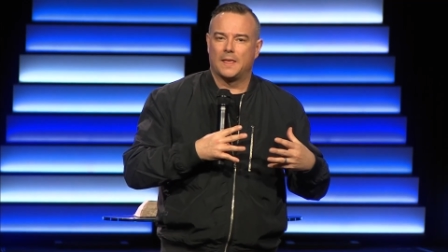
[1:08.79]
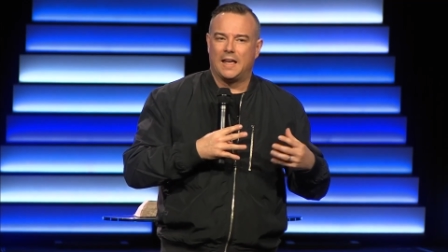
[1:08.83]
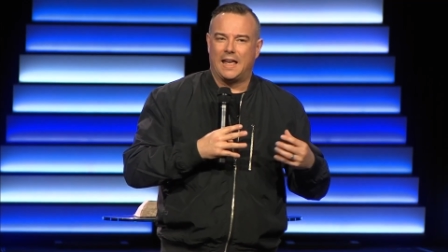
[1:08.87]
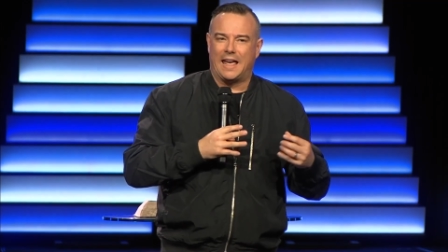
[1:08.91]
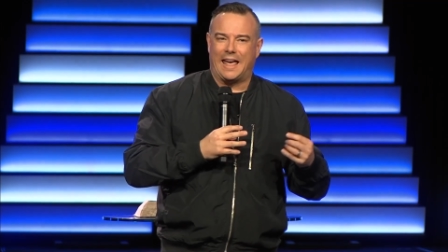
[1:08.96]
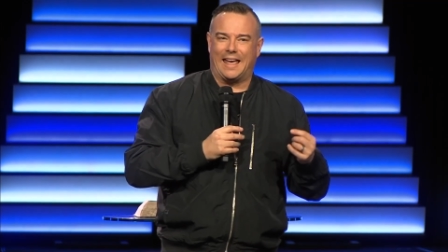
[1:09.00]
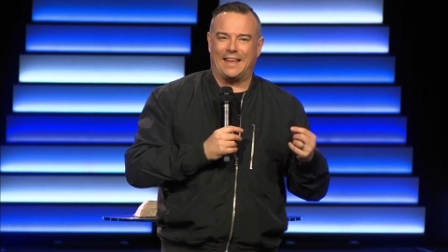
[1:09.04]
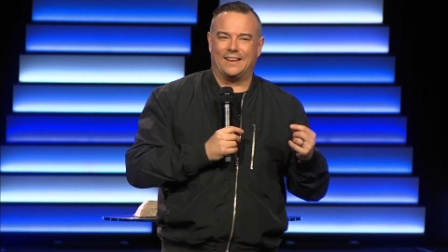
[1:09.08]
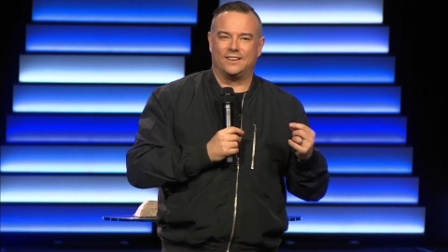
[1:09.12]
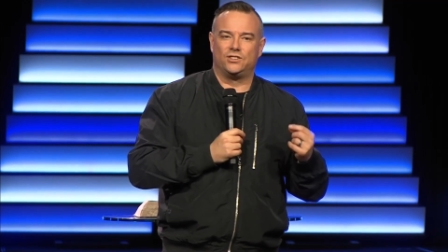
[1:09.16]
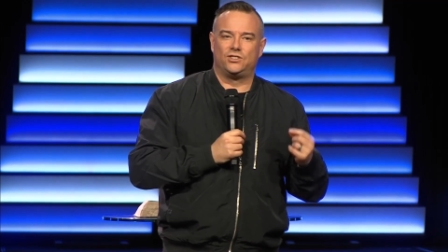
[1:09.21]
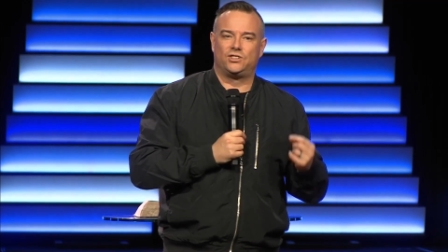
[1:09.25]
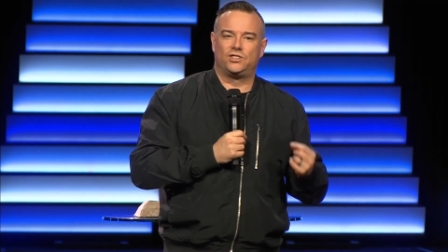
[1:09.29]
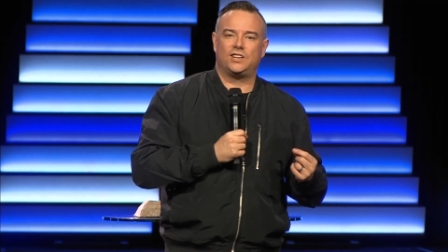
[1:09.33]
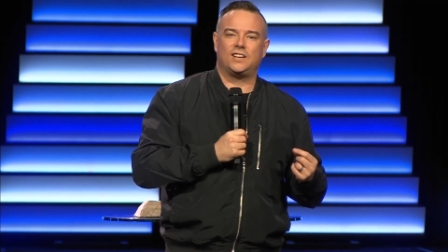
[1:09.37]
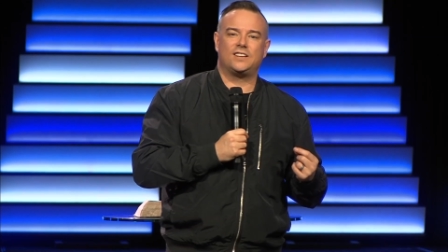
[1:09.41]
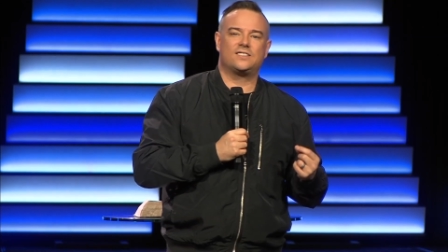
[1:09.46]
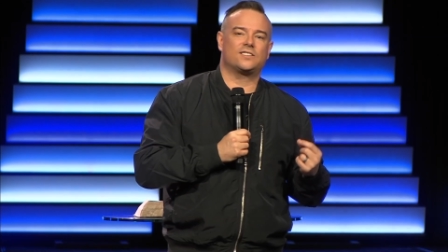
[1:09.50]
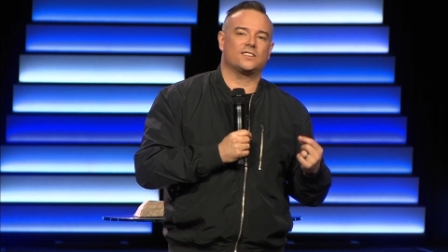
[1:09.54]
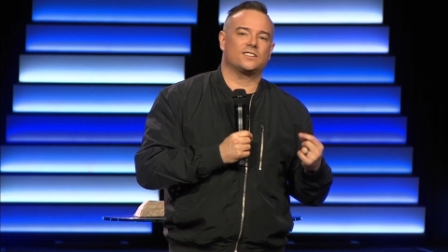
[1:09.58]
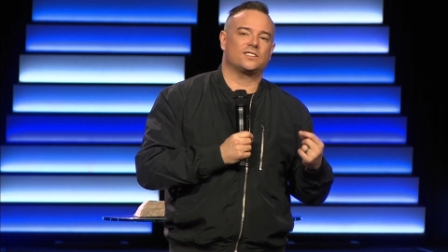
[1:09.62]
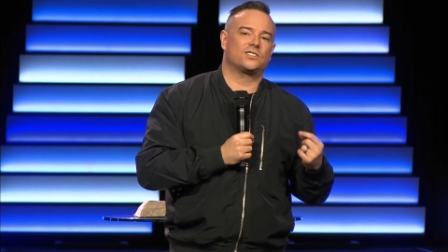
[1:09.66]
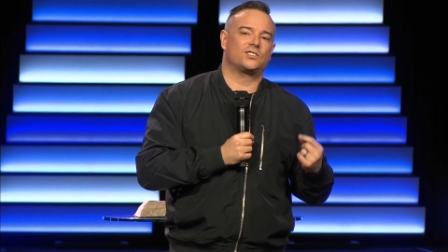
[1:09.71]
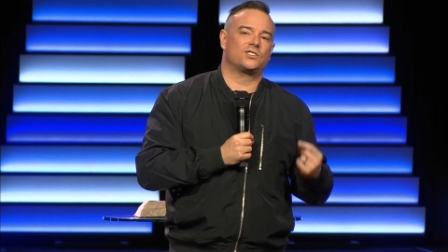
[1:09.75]
And
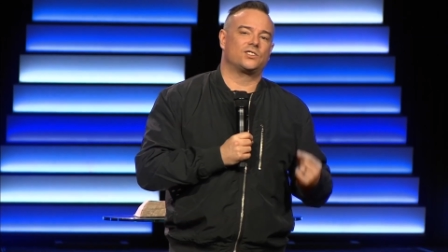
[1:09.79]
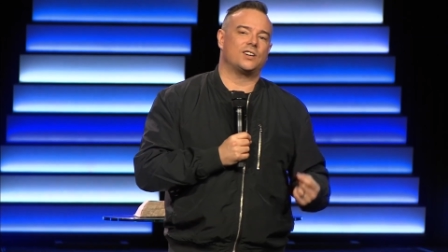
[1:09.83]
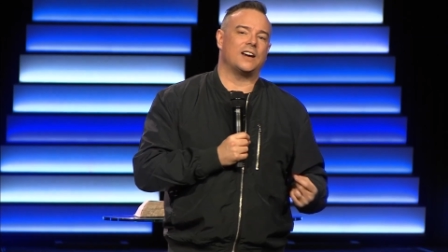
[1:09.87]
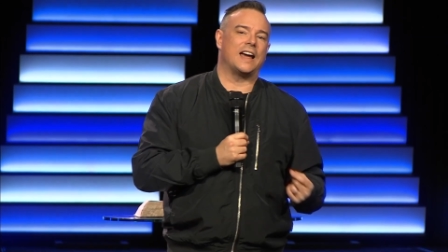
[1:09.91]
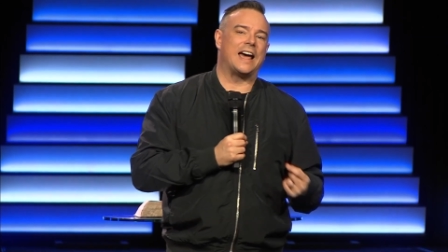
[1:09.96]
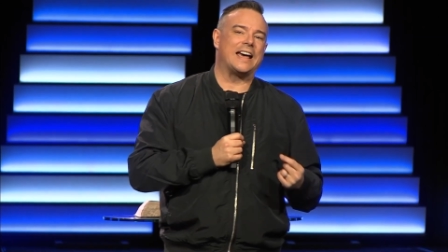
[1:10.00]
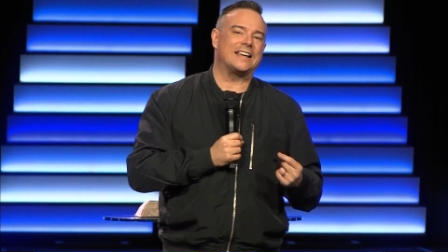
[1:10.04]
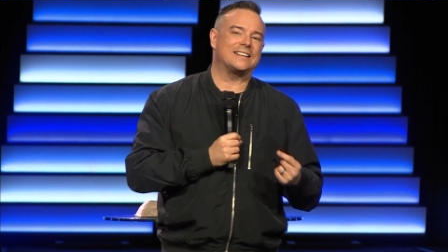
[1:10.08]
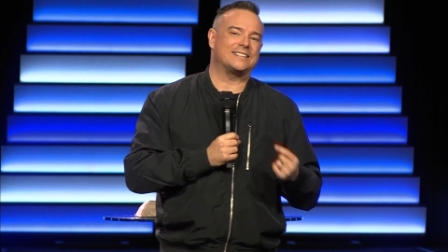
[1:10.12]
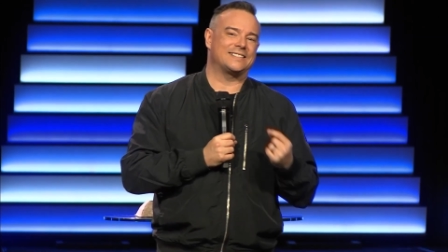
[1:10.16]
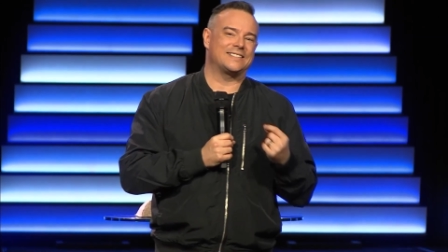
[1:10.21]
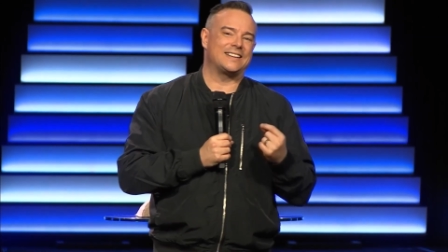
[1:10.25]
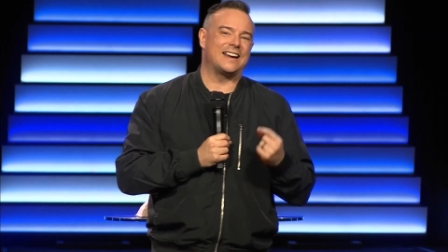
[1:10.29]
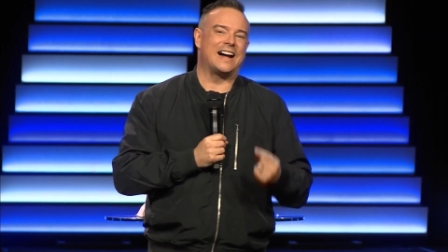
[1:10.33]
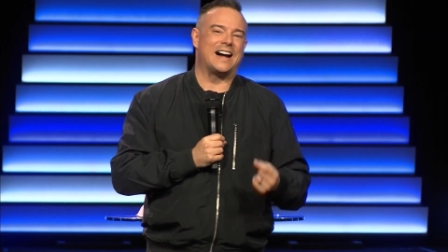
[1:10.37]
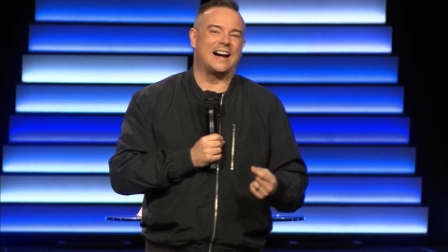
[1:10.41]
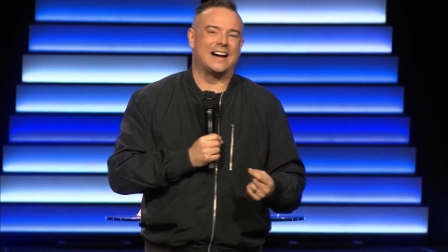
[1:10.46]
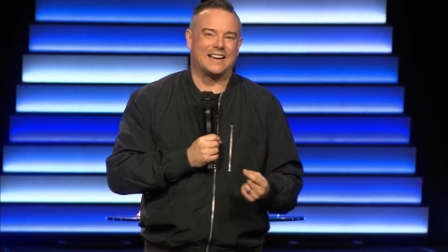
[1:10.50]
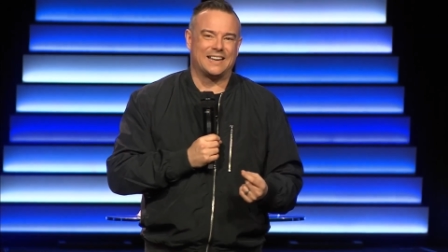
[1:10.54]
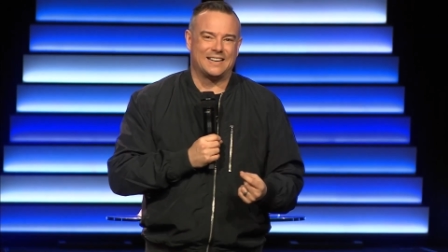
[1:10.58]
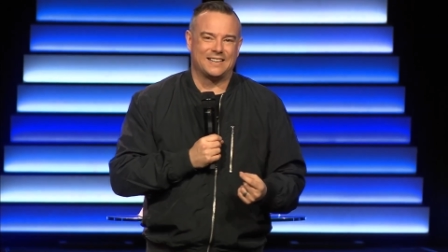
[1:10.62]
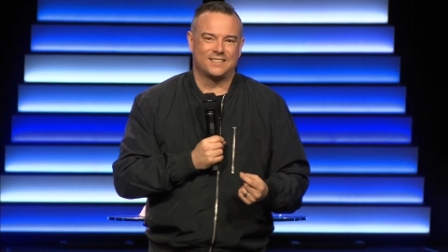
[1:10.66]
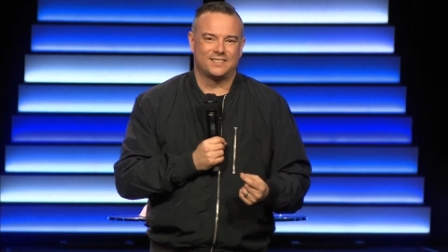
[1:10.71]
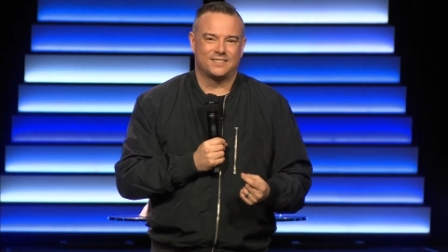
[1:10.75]
Jesus
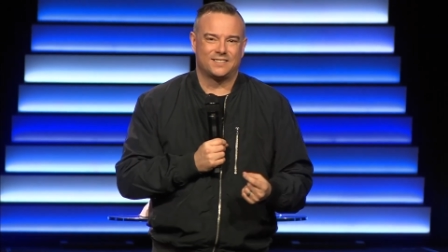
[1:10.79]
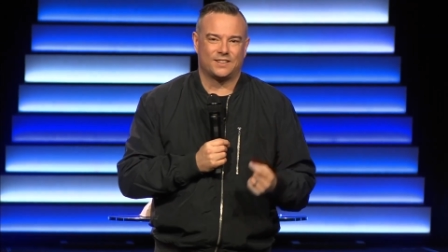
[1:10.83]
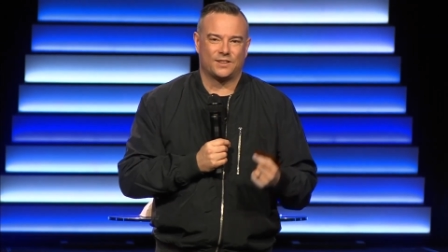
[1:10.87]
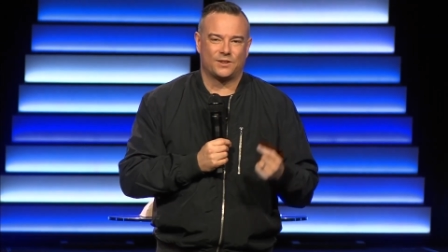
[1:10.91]
chastised